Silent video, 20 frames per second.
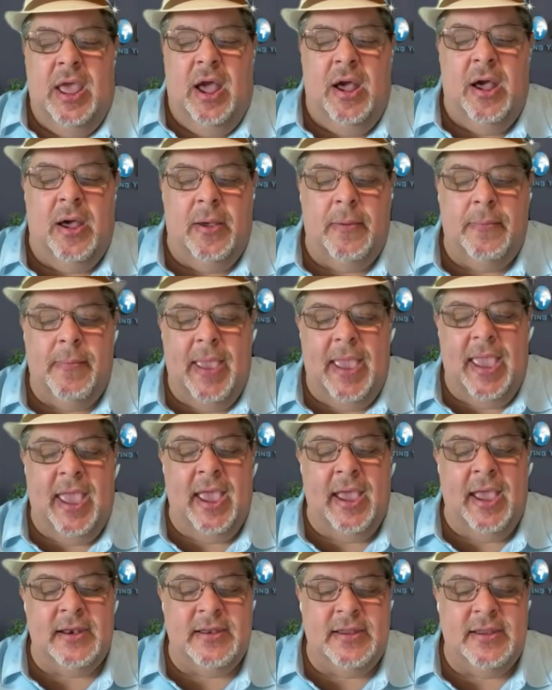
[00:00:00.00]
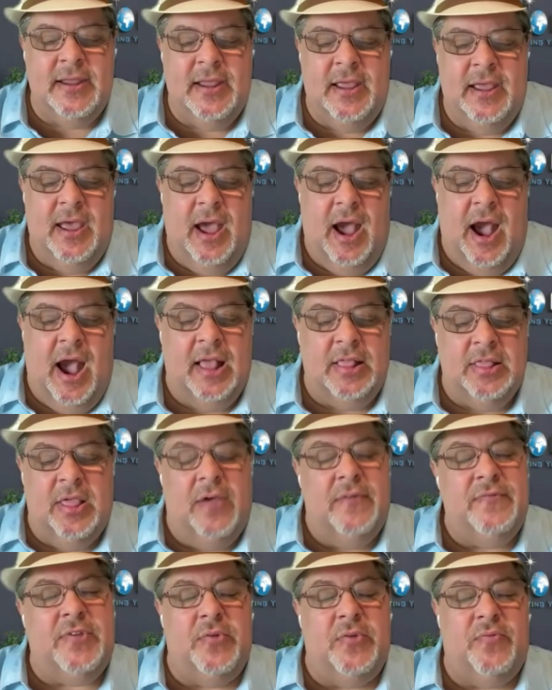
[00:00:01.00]
Um, and I
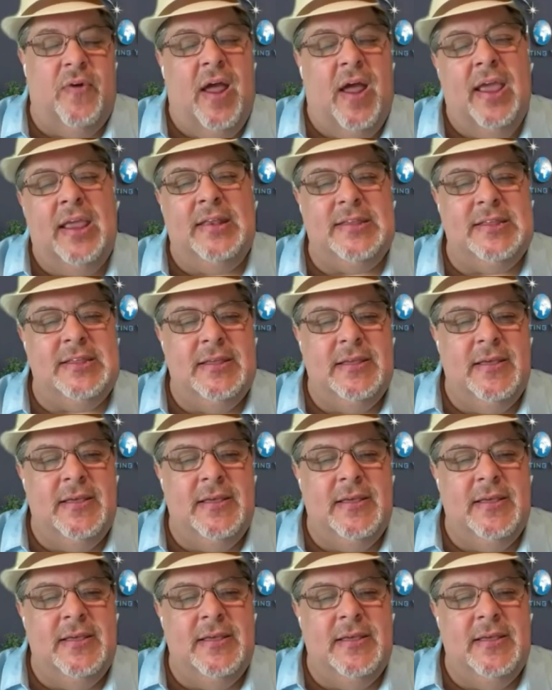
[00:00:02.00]
love to write,